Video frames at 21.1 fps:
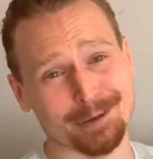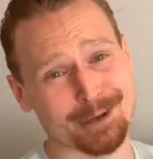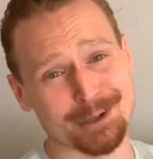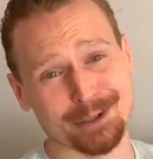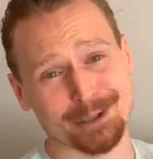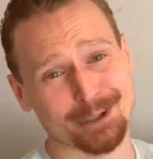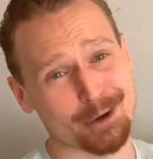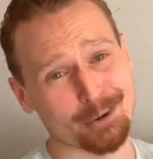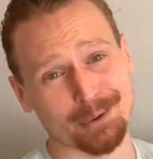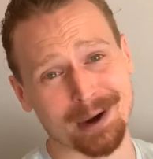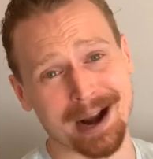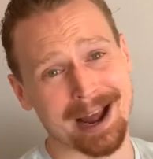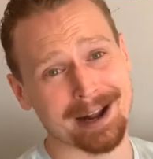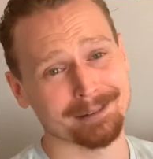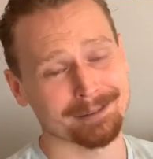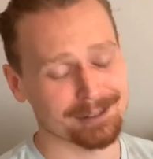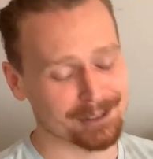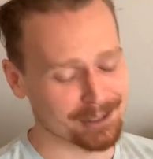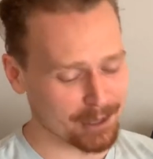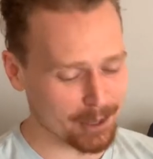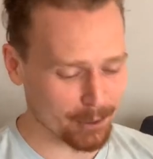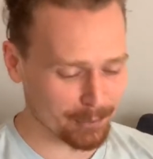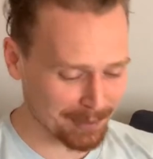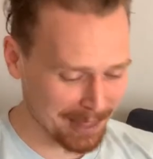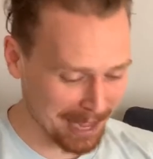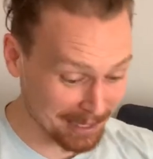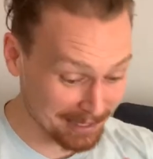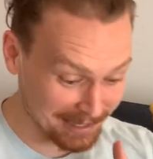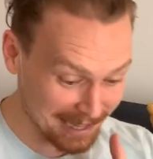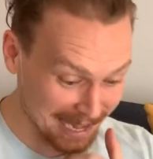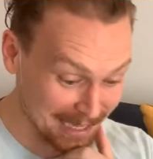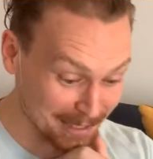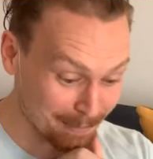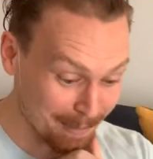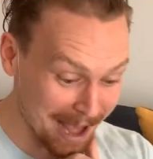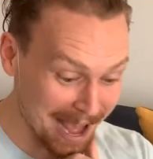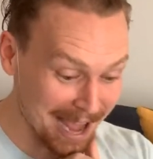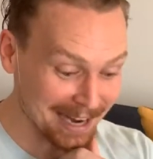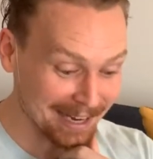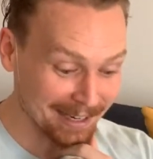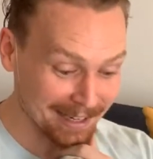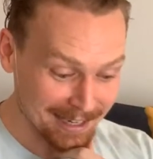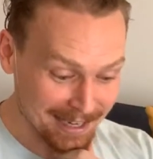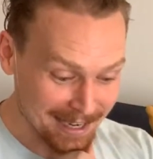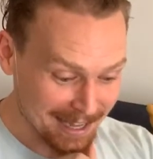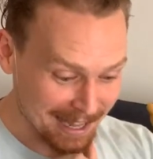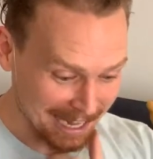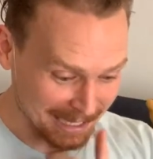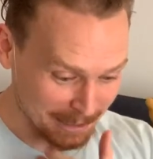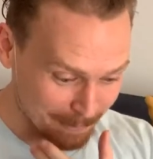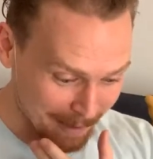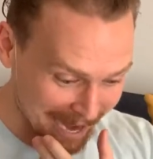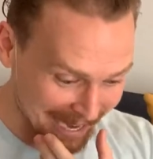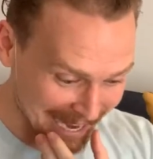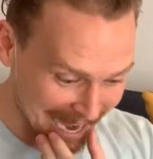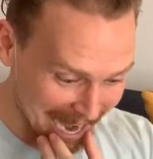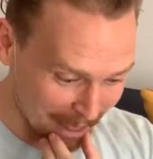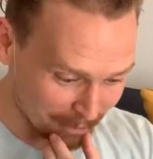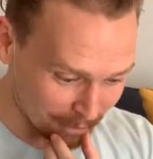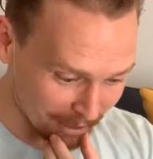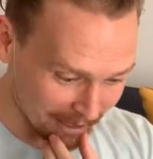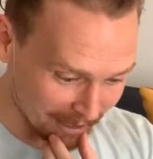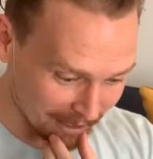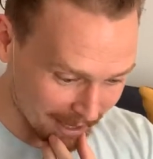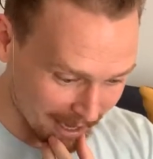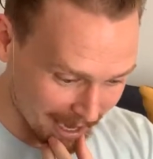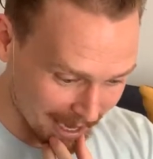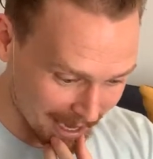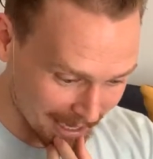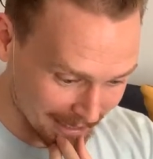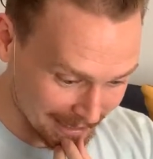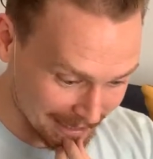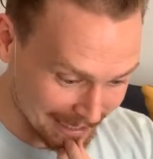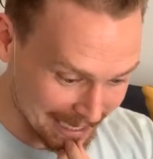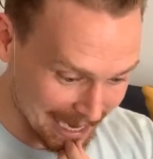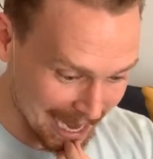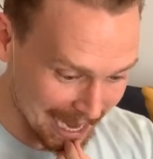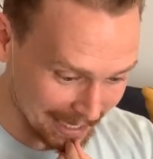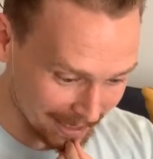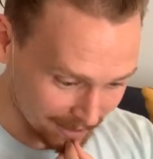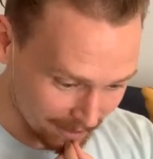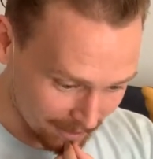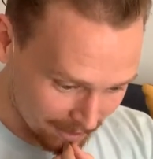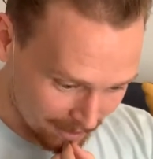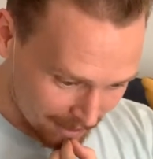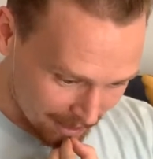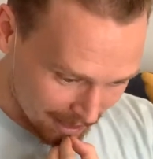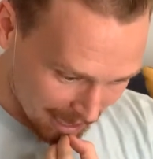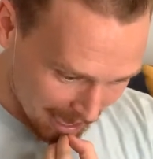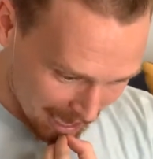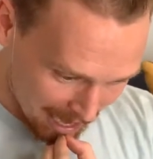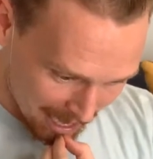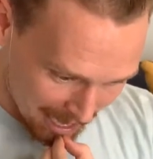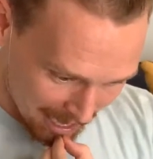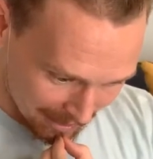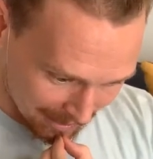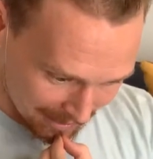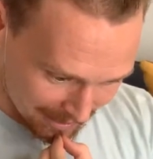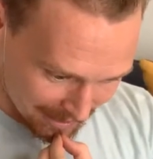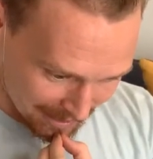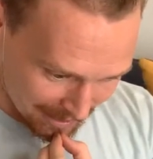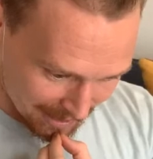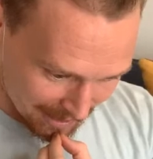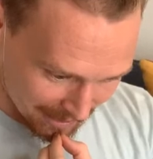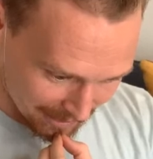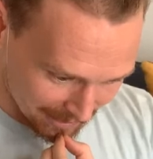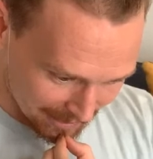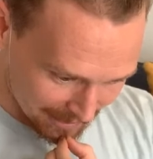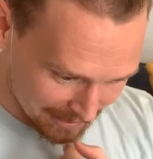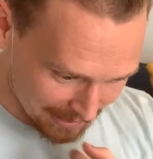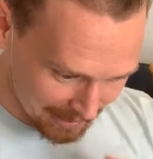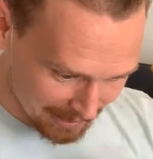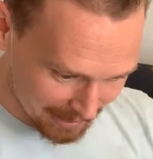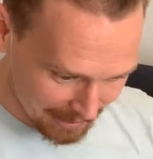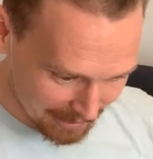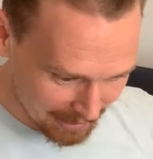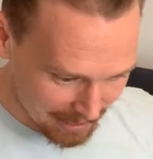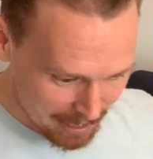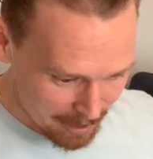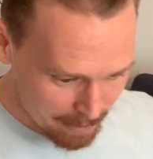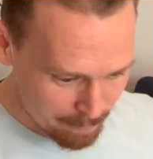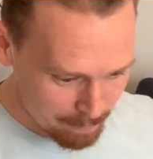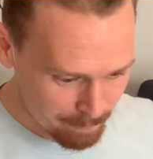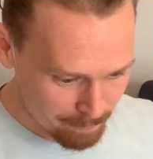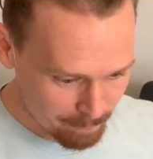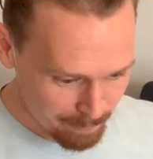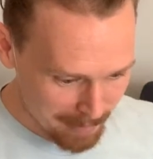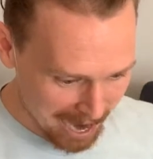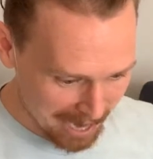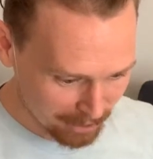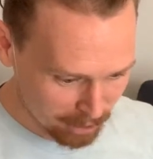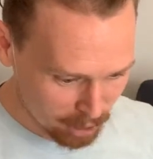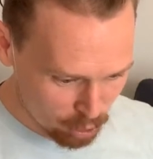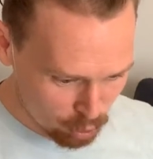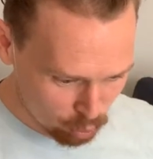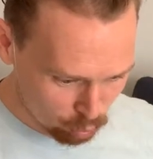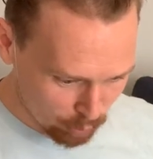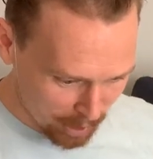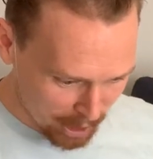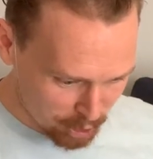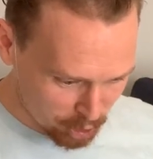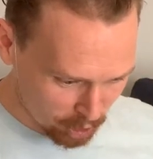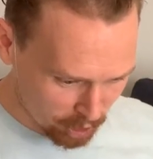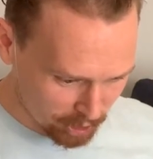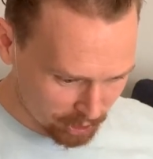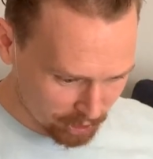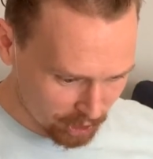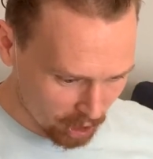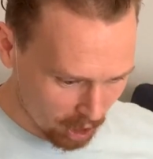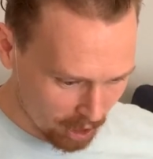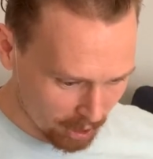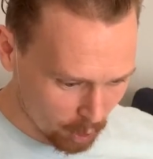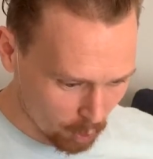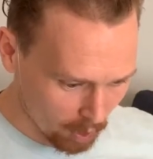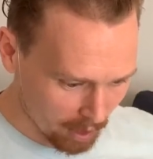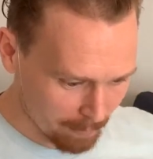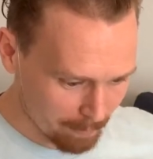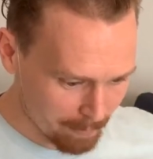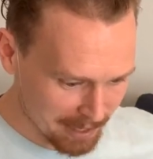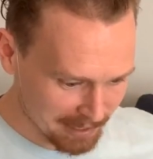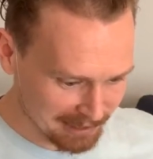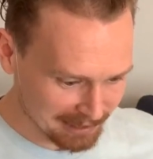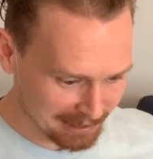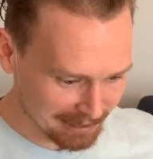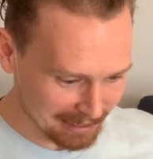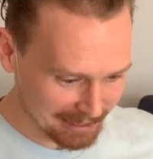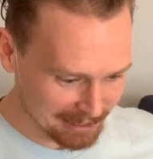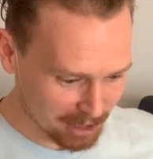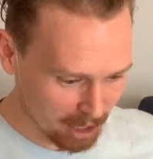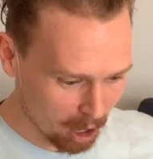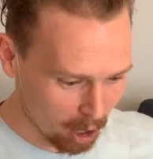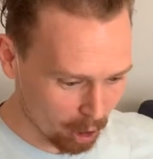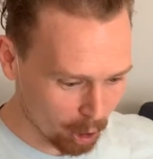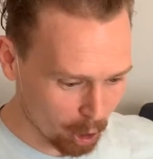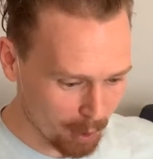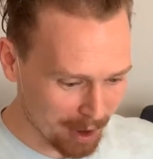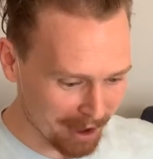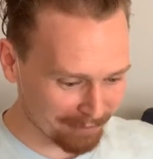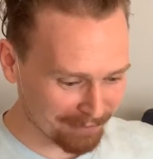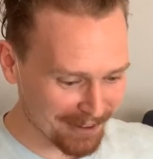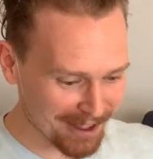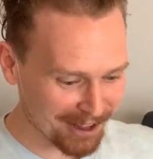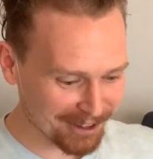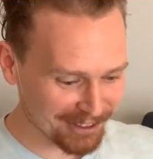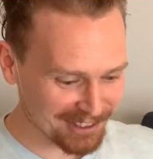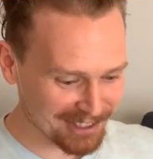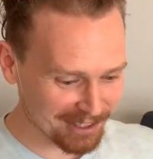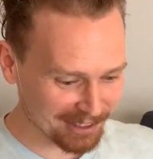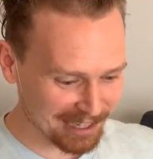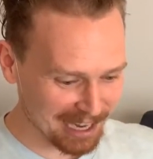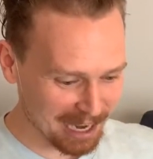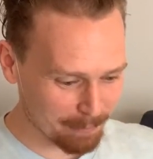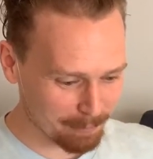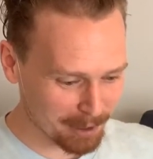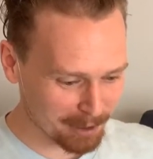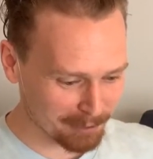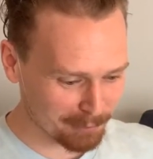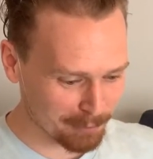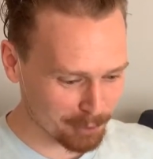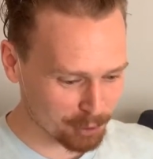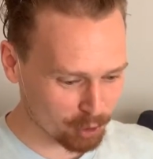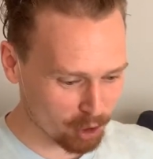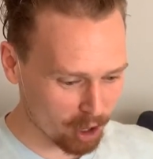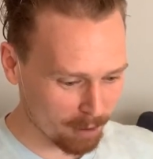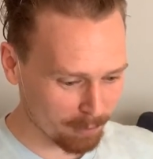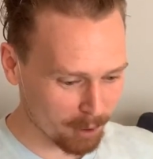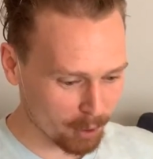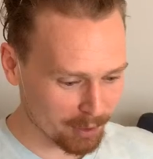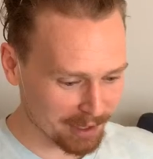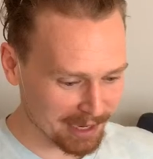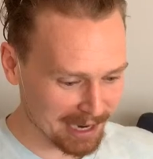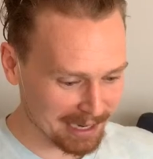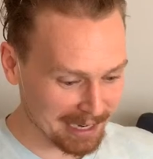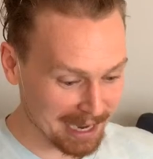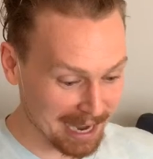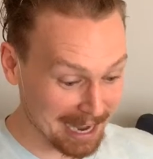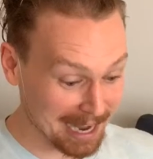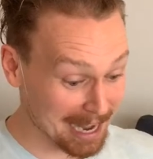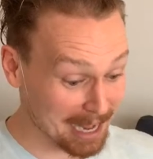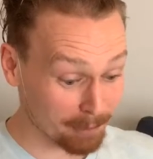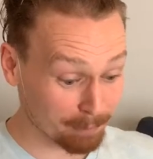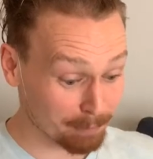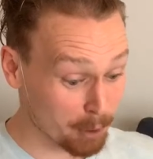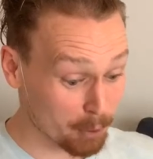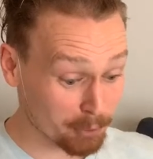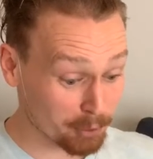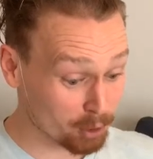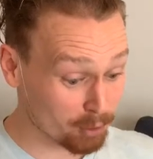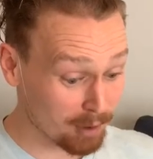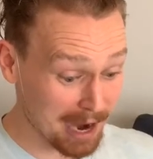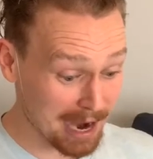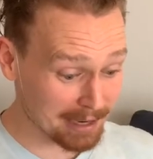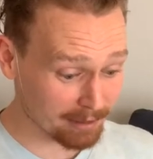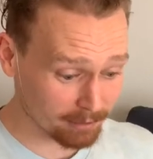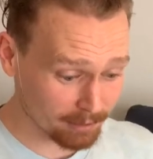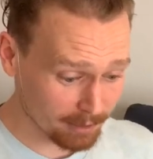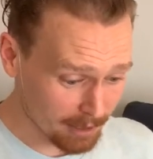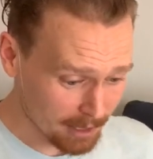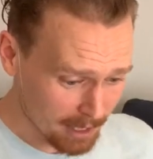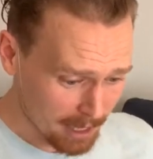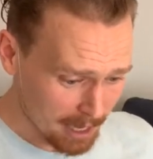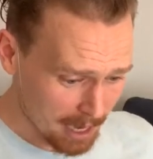which is so rad. So that's my gathering today. Let's see. Matthew Richard, sorry Coy, misclicked ROFL, still can't pick from the Strongbow or Dead Guy Ale. Both are great.